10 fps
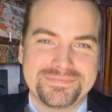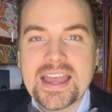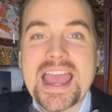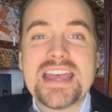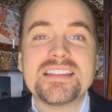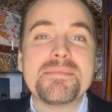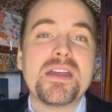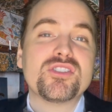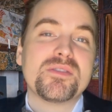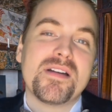As I
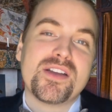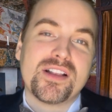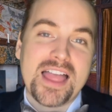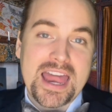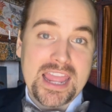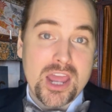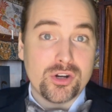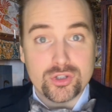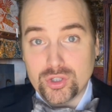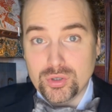mentioned in my
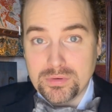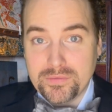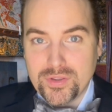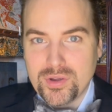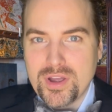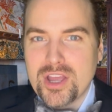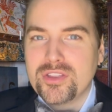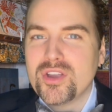Gladiator 2 review, the